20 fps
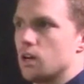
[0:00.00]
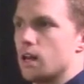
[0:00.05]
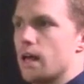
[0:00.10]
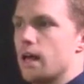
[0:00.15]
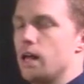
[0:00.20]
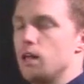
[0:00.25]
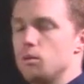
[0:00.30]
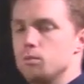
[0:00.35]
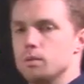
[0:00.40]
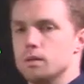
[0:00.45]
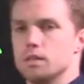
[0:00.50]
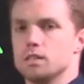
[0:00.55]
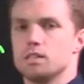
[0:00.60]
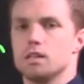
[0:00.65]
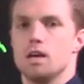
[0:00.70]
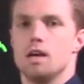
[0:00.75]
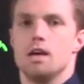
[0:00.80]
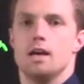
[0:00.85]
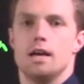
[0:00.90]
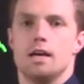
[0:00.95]
to help us
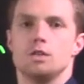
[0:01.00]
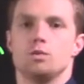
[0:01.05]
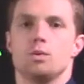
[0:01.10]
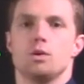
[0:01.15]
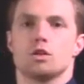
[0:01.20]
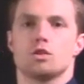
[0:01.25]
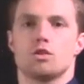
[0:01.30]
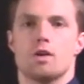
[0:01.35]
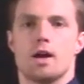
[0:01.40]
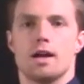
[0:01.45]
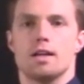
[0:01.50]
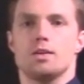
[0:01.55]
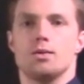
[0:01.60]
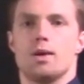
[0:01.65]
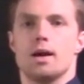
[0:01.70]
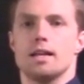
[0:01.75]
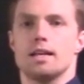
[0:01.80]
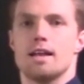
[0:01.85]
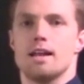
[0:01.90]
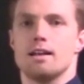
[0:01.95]
as we are trying to
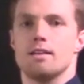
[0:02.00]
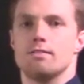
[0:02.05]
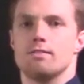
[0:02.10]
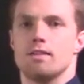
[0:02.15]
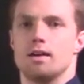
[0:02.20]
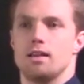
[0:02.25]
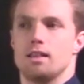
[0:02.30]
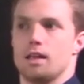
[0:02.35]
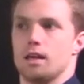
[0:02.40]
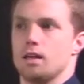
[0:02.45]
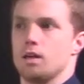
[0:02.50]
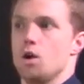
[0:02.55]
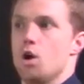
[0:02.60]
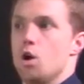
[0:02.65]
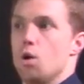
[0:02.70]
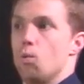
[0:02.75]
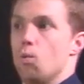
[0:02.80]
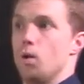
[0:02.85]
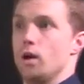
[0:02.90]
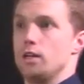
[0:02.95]
identify, like,
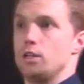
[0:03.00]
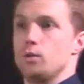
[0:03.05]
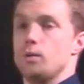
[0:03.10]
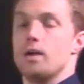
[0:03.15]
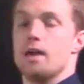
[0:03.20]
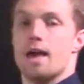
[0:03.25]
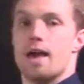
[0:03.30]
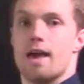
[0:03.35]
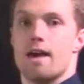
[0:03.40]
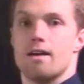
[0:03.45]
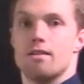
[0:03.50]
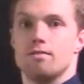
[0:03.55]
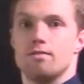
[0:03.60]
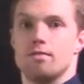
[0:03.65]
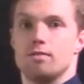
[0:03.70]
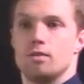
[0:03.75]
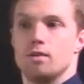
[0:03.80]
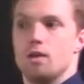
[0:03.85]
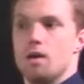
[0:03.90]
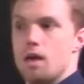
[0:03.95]
what do we
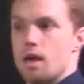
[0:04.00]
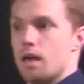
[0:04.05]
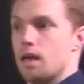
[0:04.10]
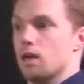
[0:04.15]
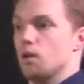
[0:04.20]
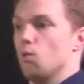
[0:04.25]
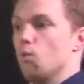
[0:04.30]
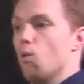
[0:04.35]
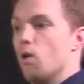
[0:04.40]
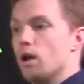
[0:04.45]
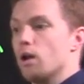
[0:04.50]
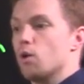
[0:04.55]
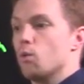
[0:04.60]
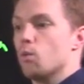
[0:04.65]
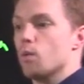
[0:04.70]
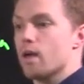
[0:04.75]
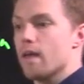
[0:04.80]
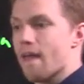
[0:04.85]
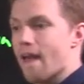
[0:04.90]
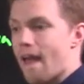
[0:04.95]
have and what are
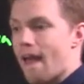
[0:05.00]
we